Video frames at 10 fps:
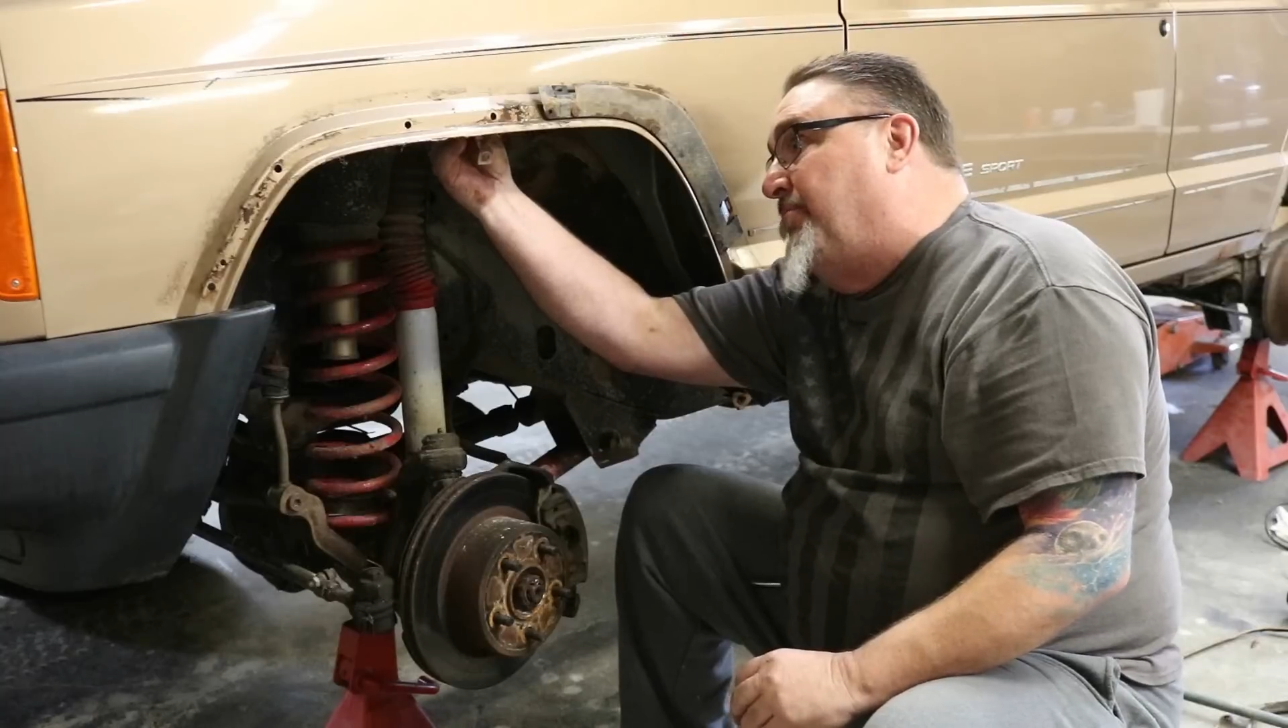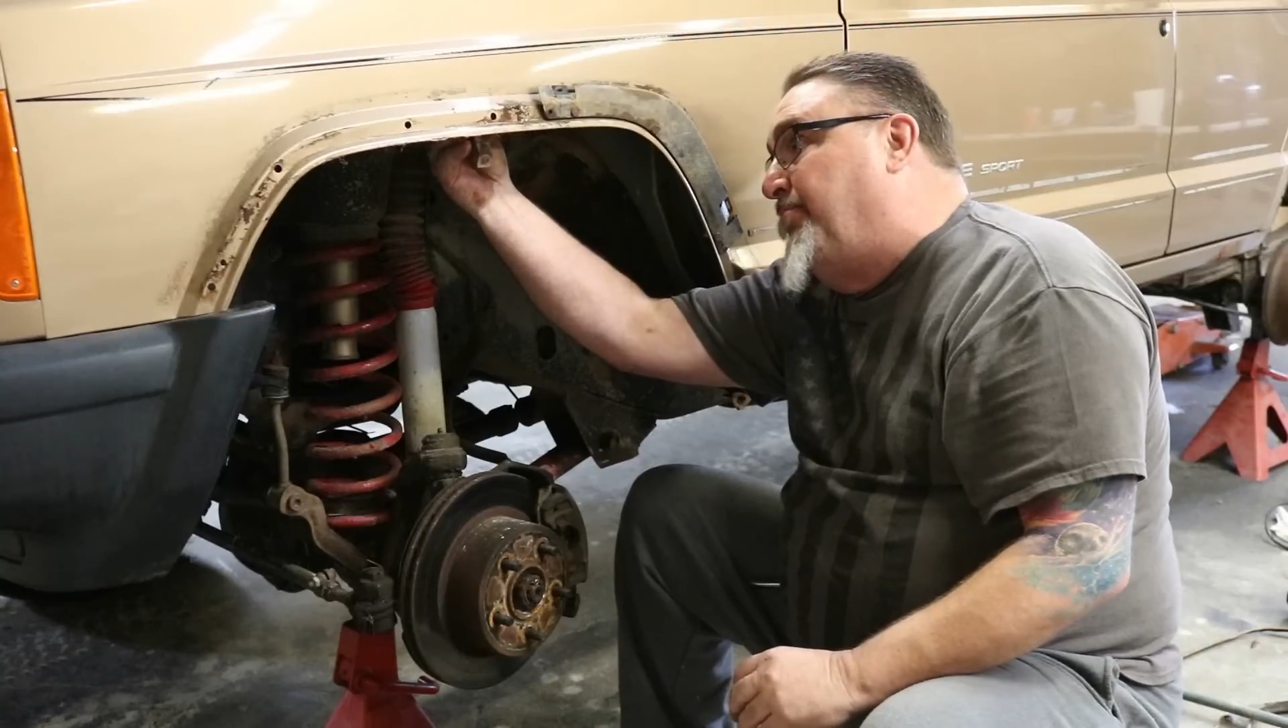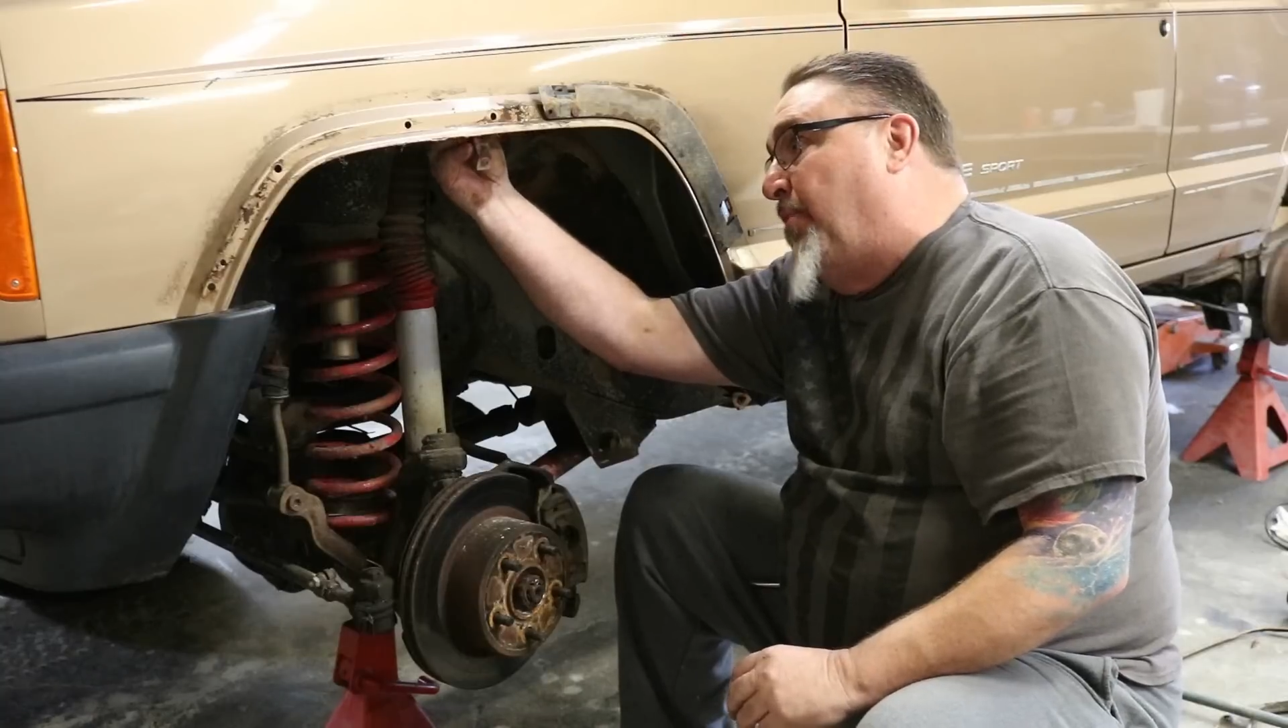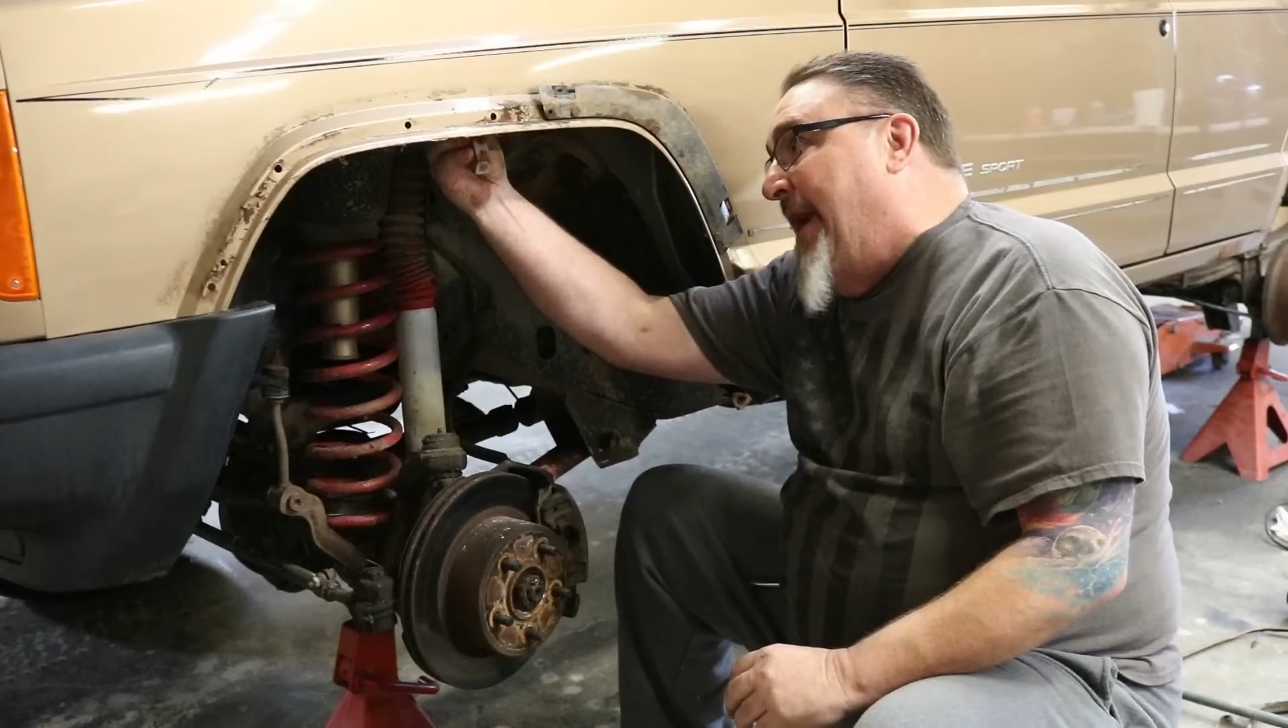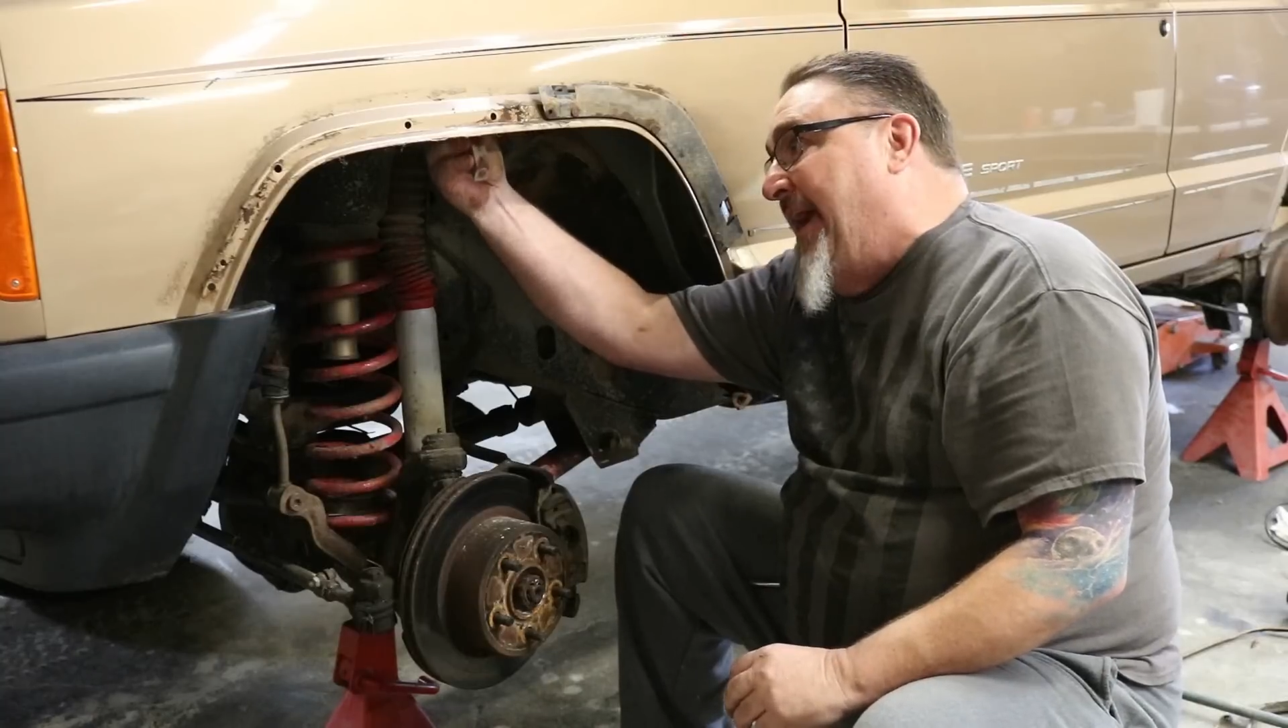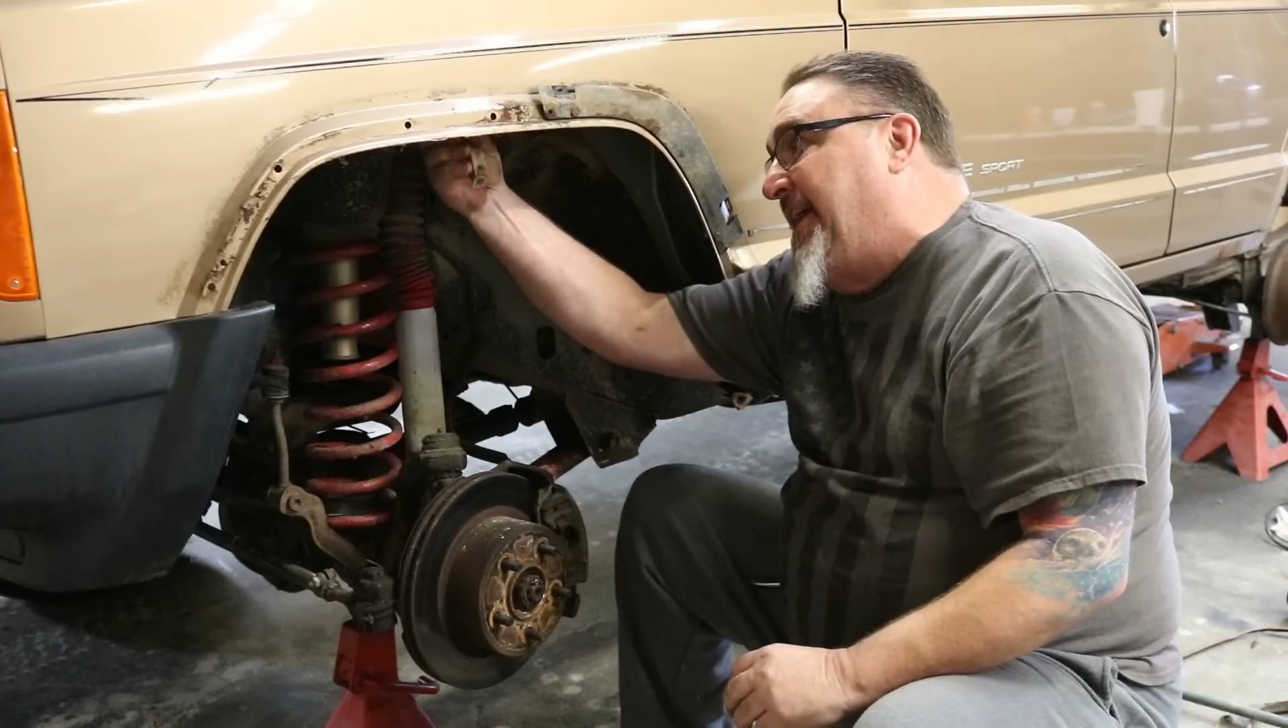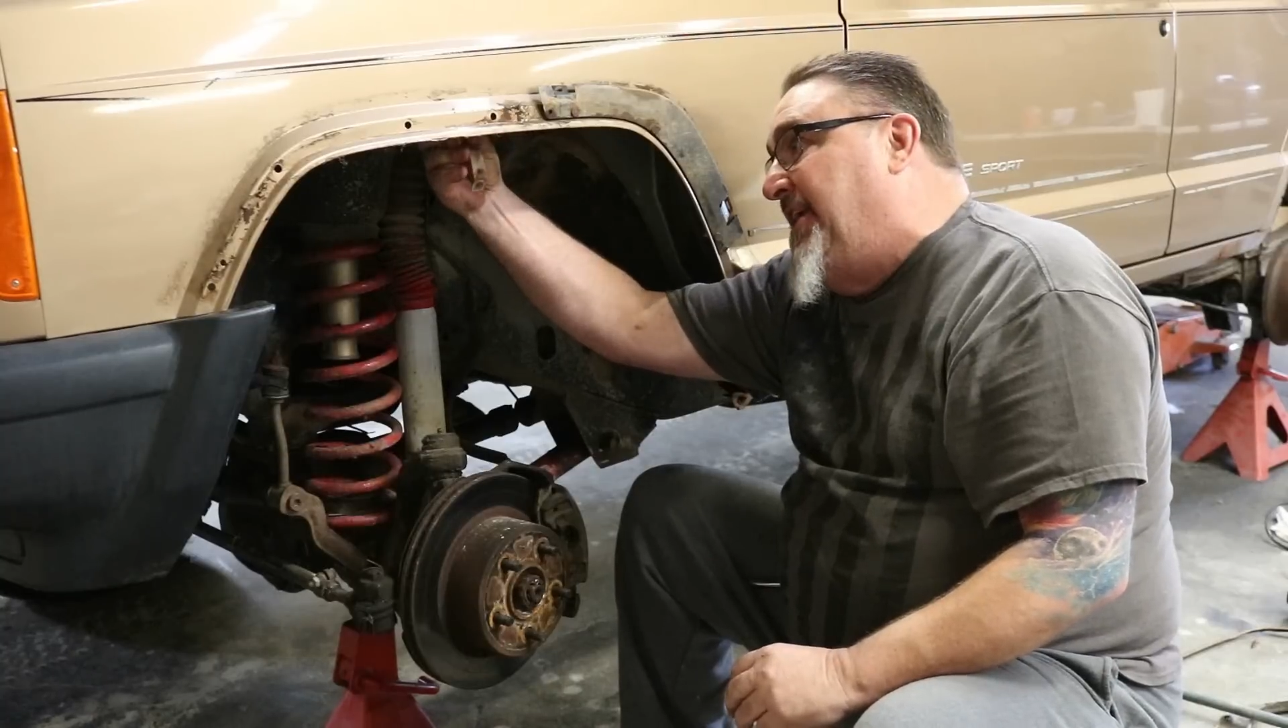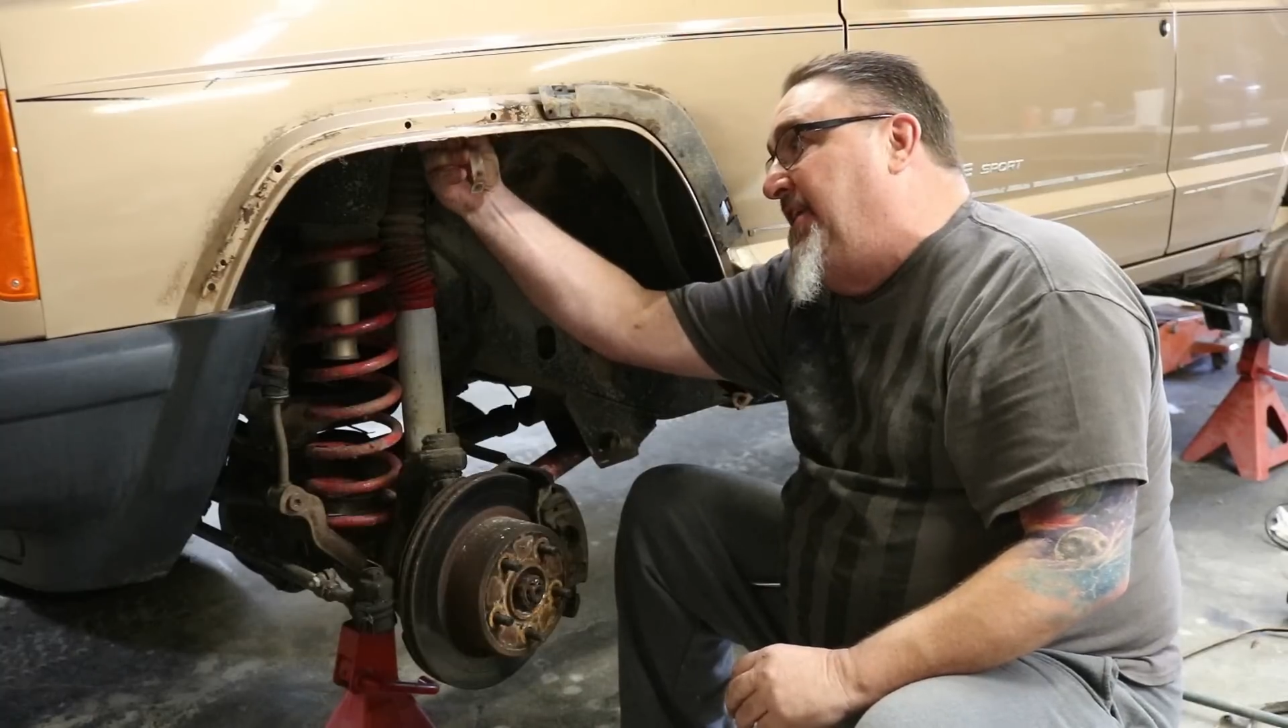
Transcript: bracket